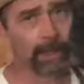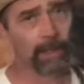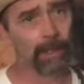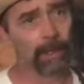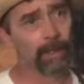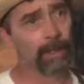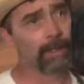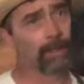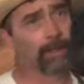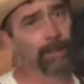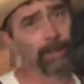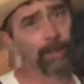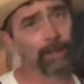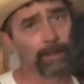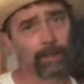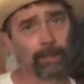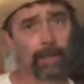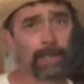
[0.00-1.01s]
anything
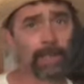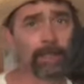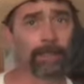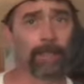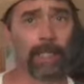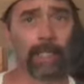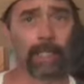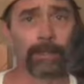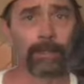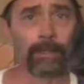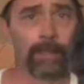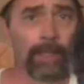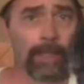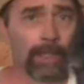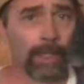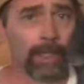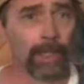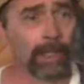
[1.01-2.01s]
that's being taught
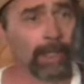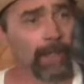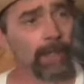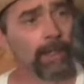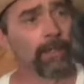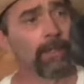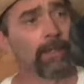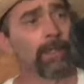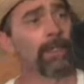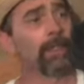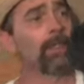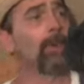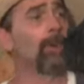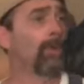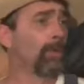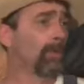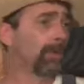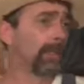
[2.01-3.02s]
in the
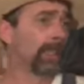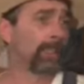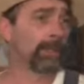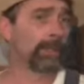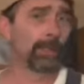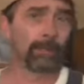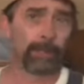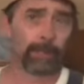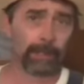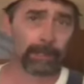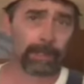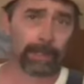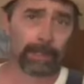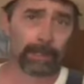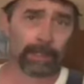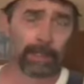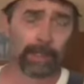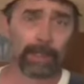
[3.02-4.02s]
Old Testament.
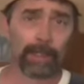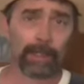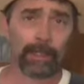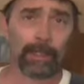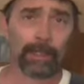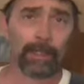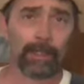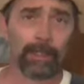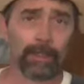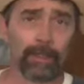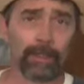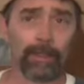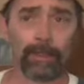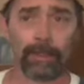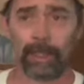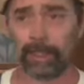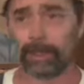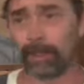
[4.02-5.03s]
You know,
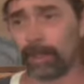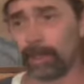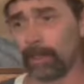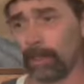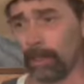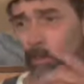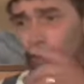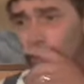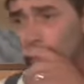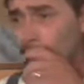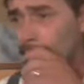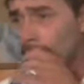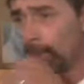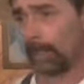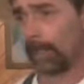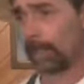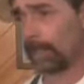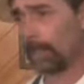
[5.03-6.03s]
let's go
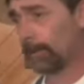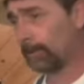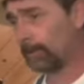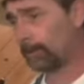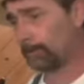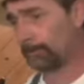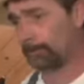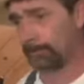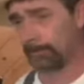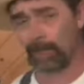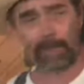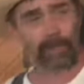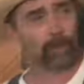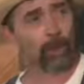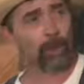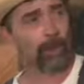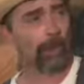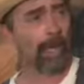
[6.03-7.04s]

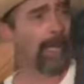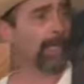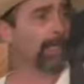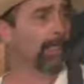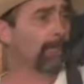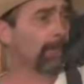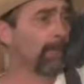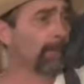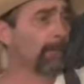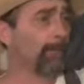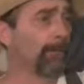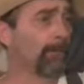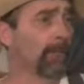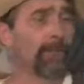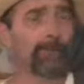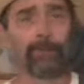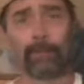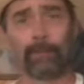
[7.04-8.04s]
back
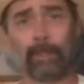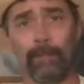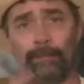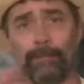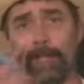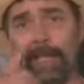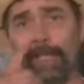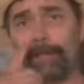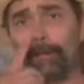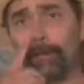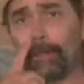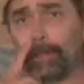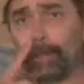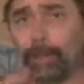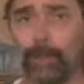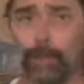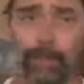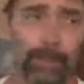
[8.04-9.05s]
4 or 5
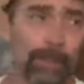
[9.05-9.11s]
years ago.